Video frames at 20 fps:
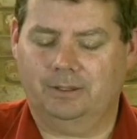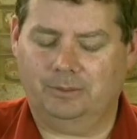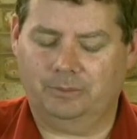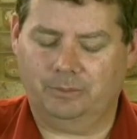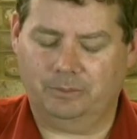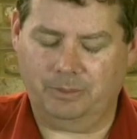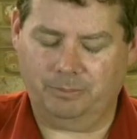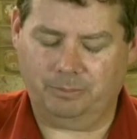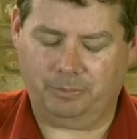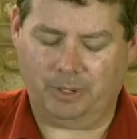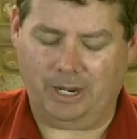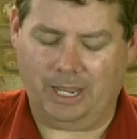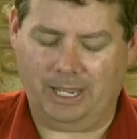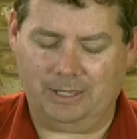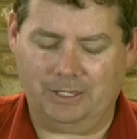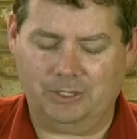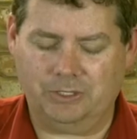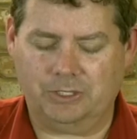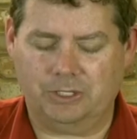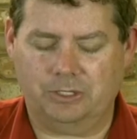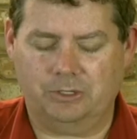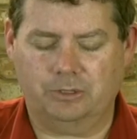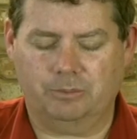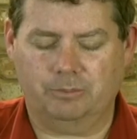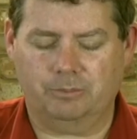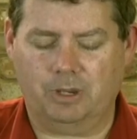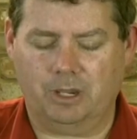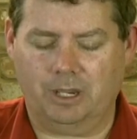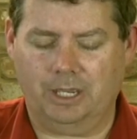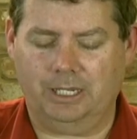We pray this in your
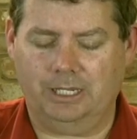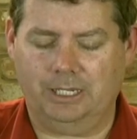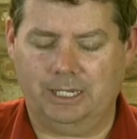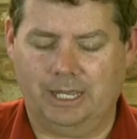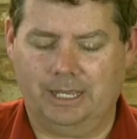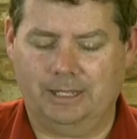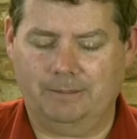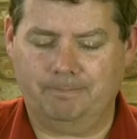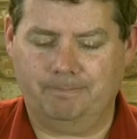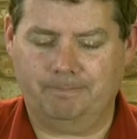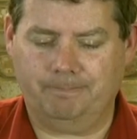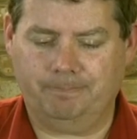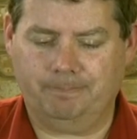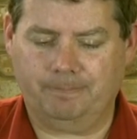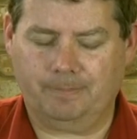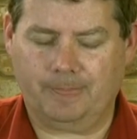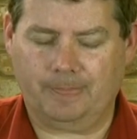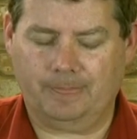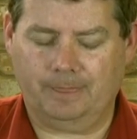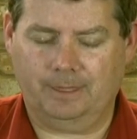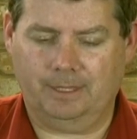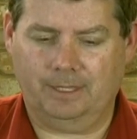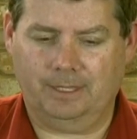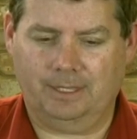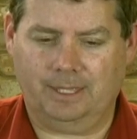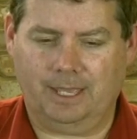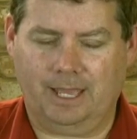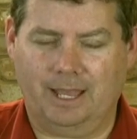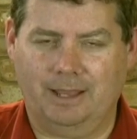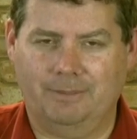mighty name.
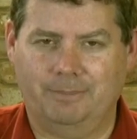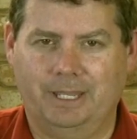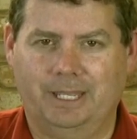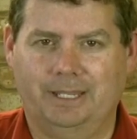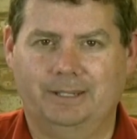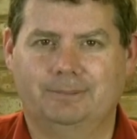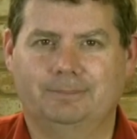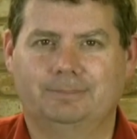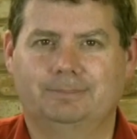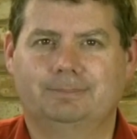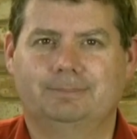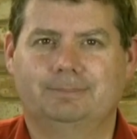Amen.